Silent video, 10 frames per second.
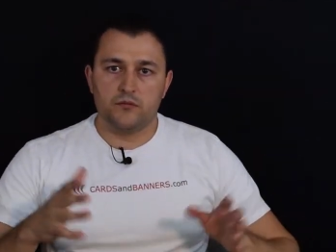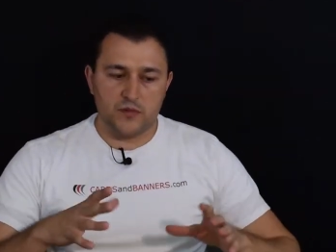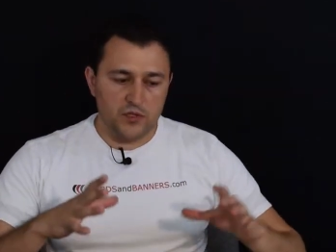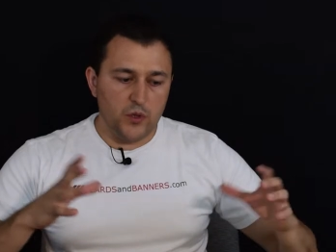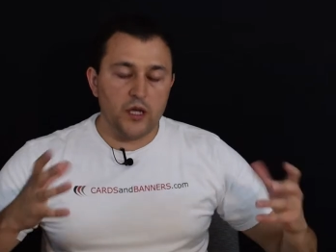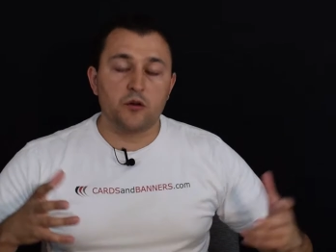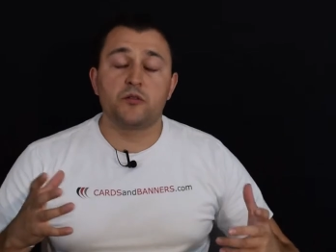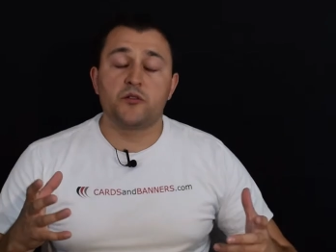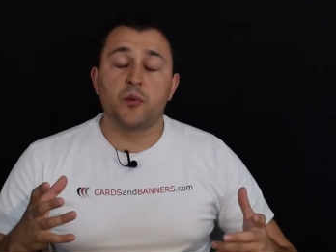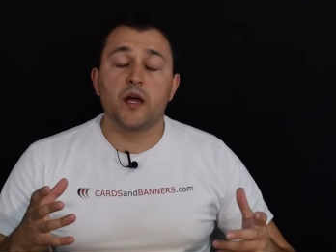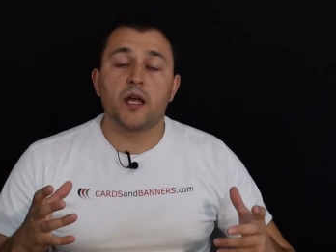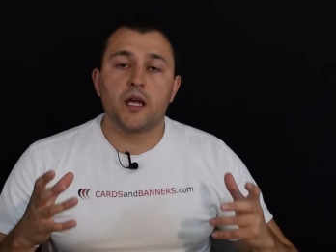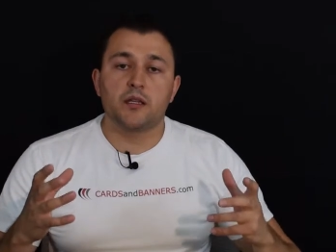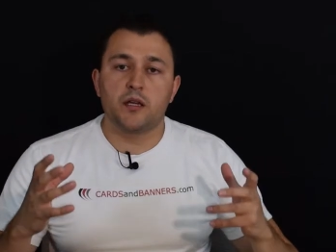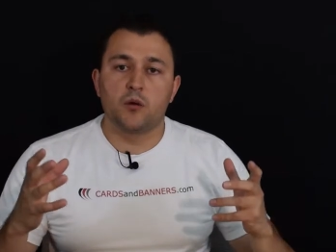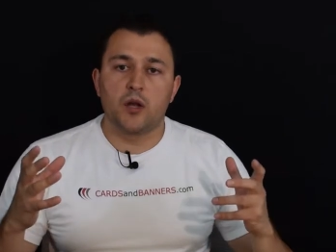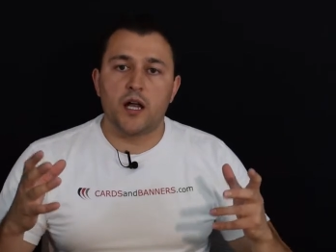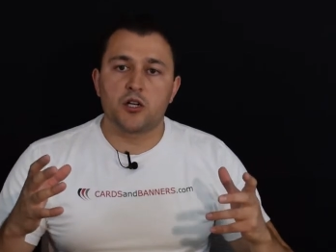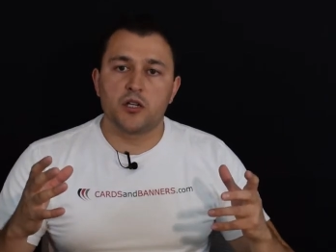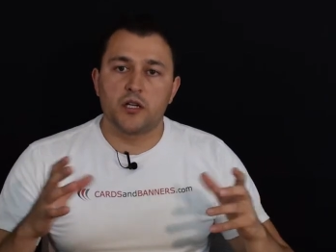the way you're displaying it it will
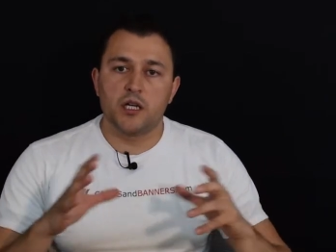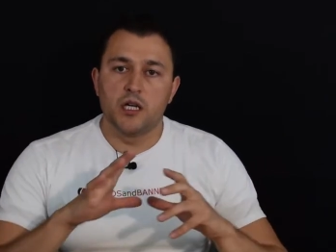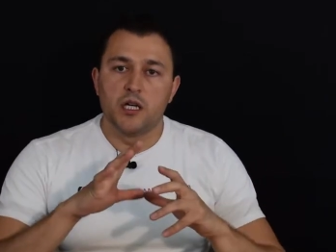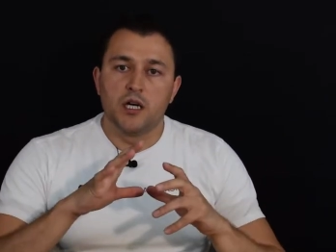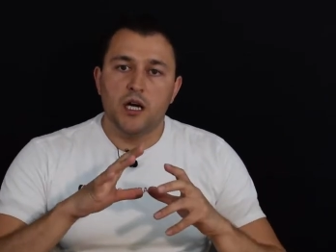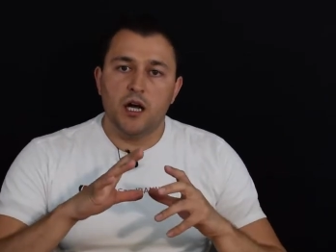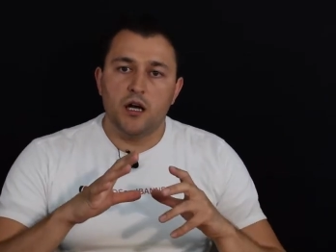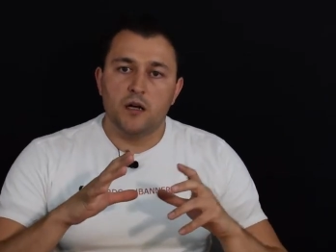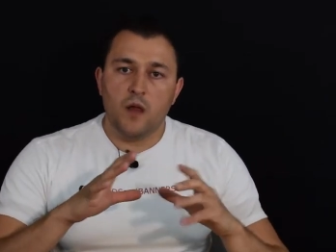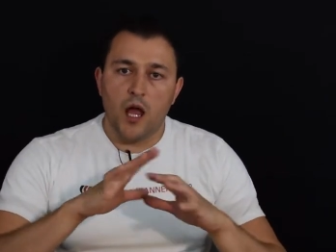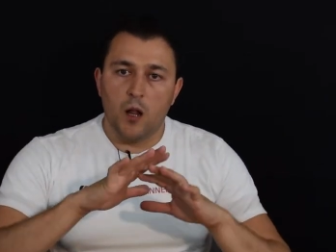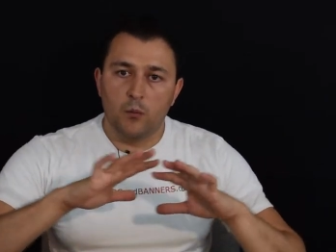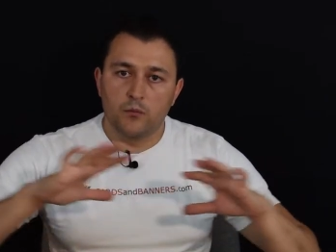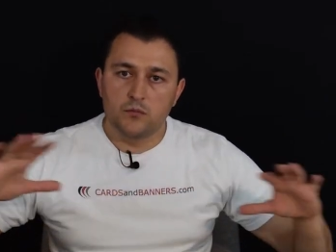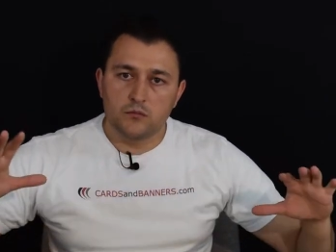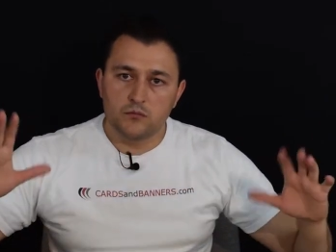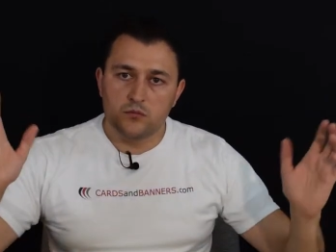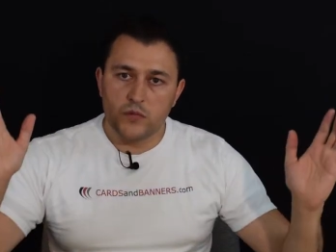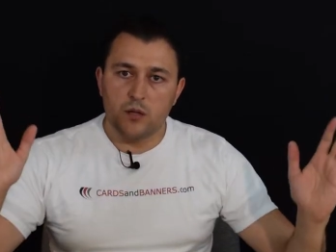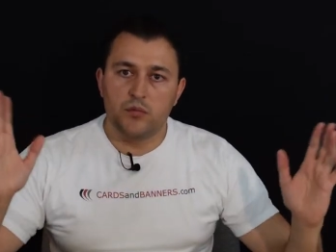actually uh, help
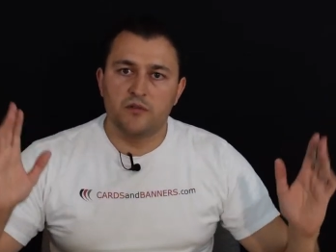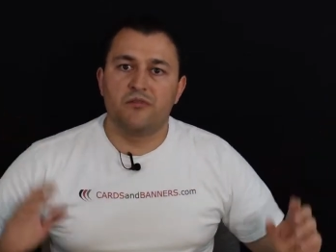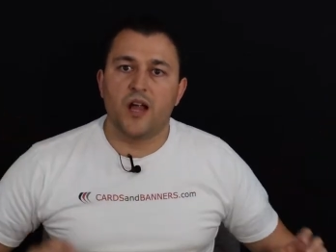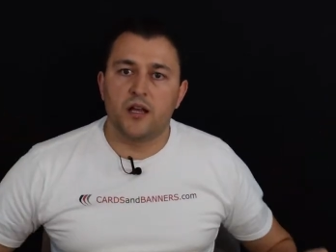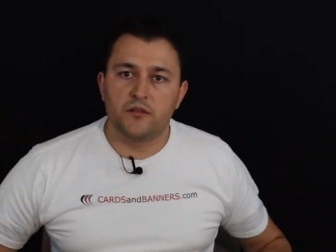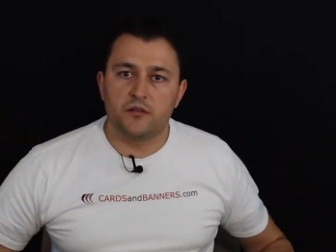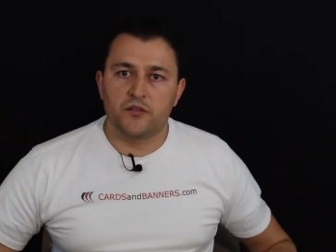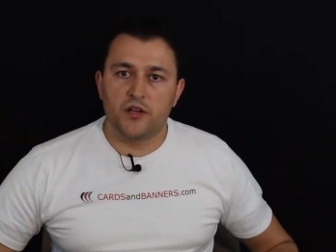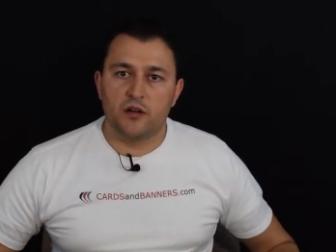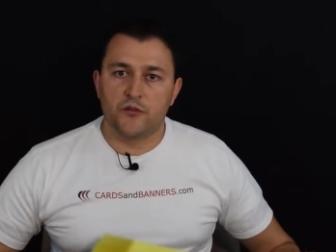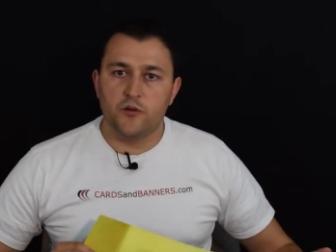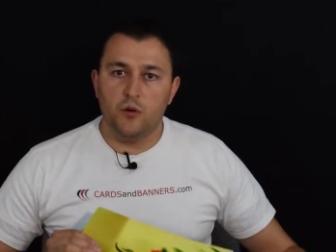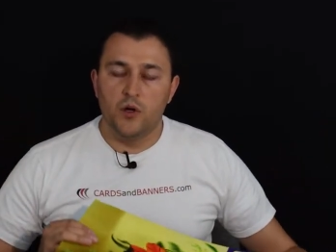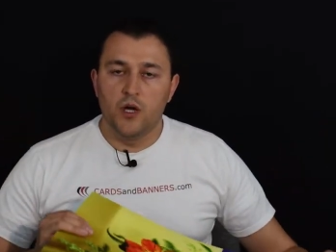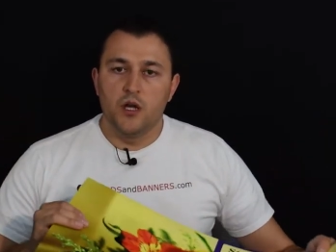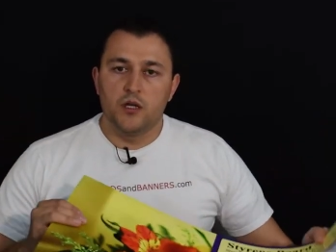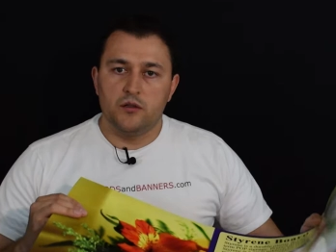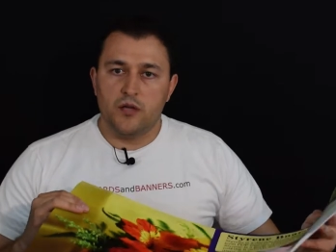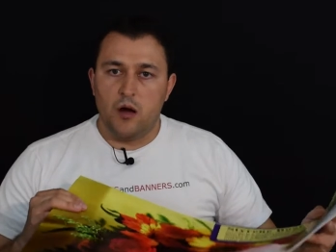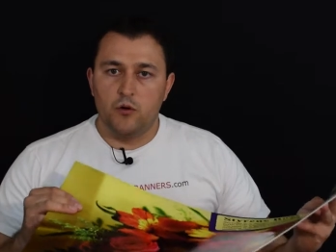keep it flat itself. So
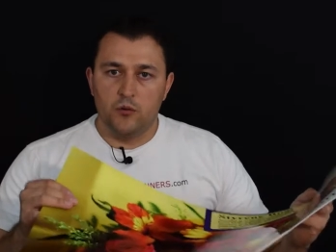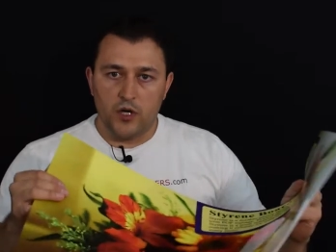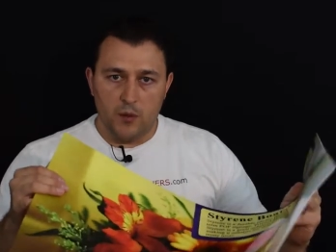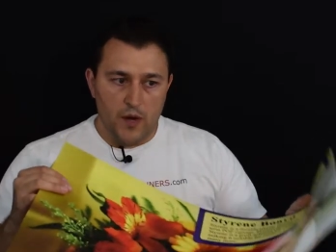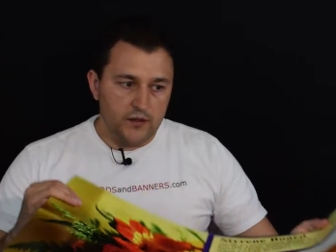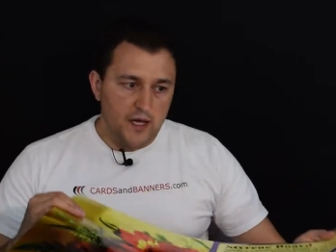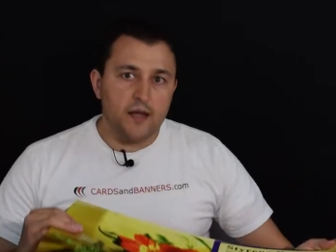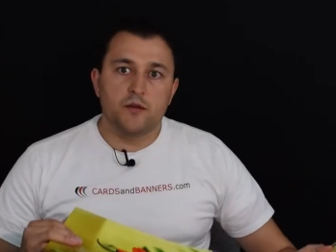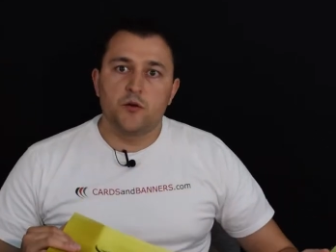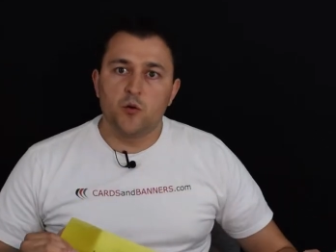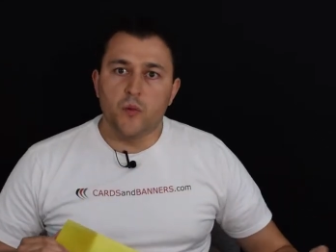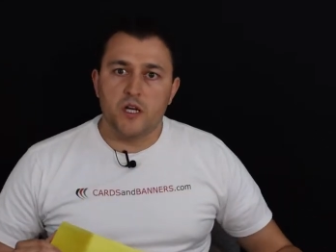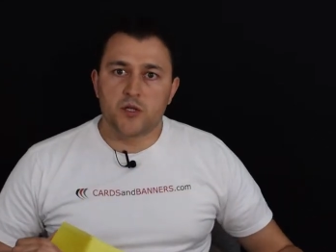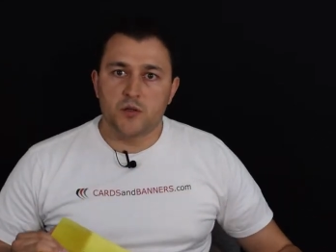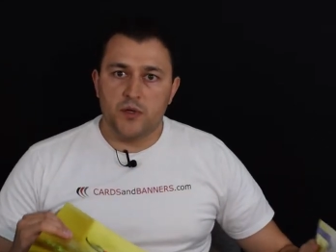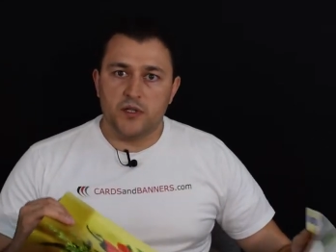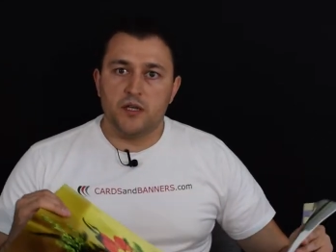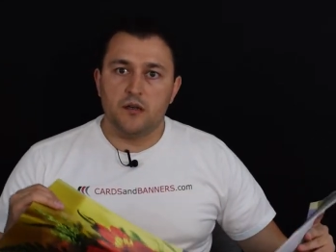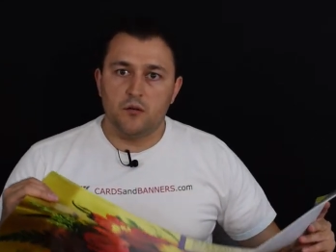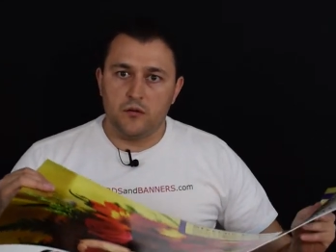I wouldn't worry about that too much, but
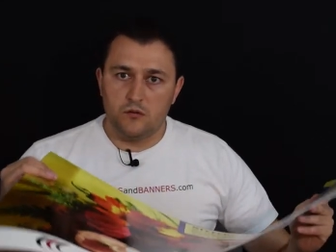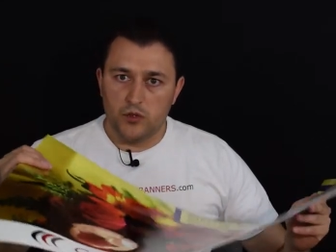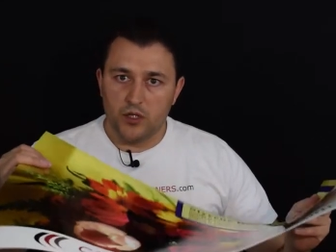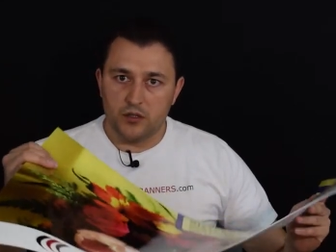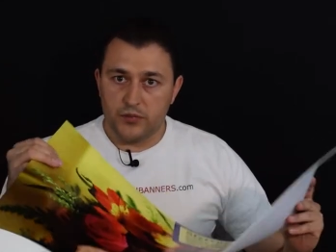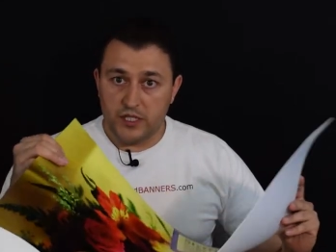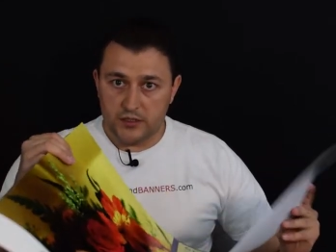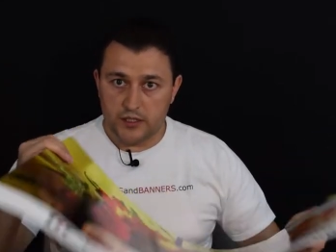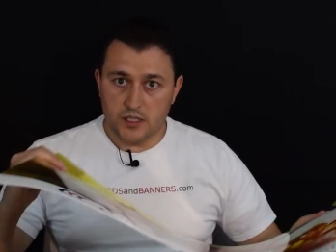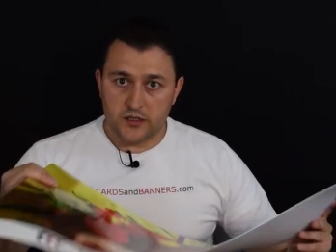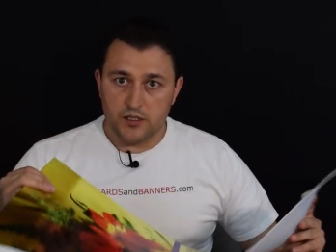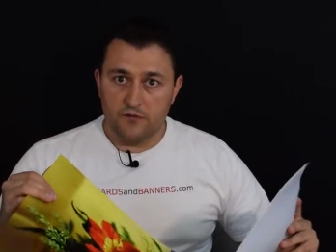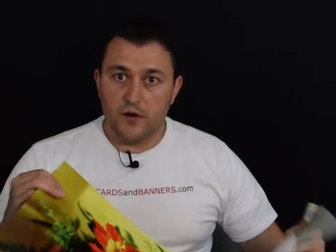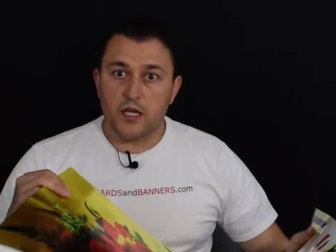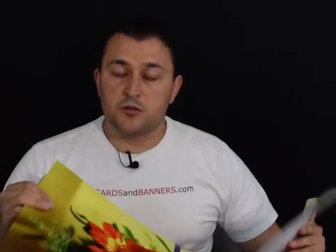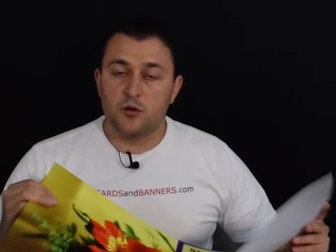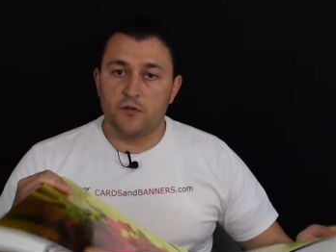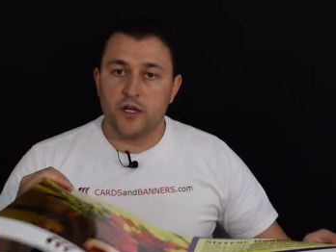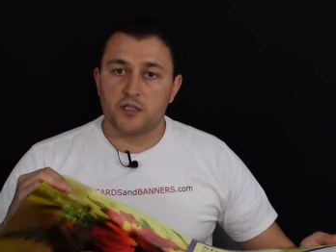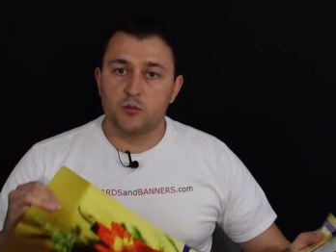they will, because it is uh, flex, so
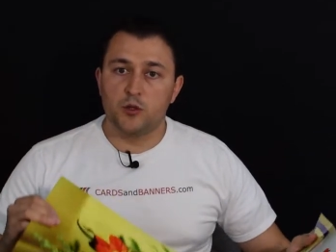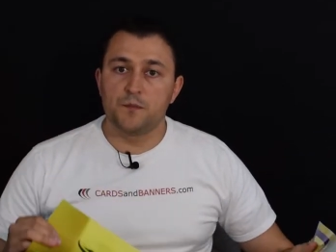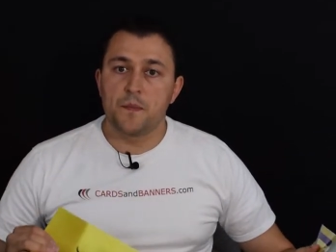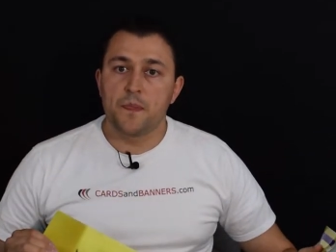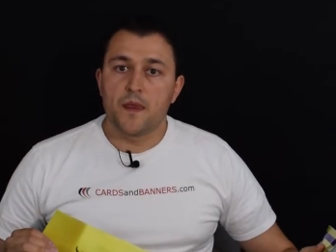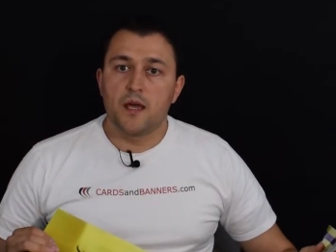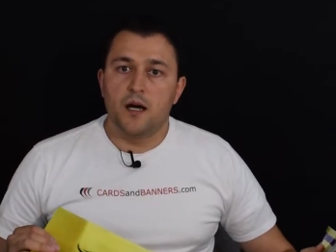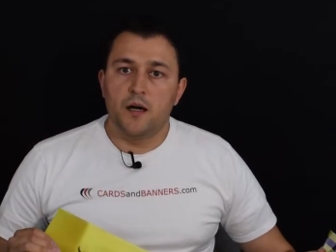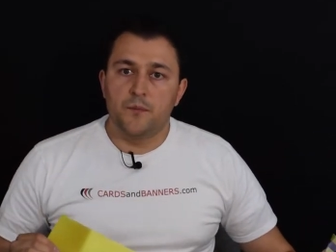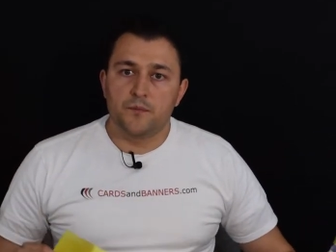flexible, um,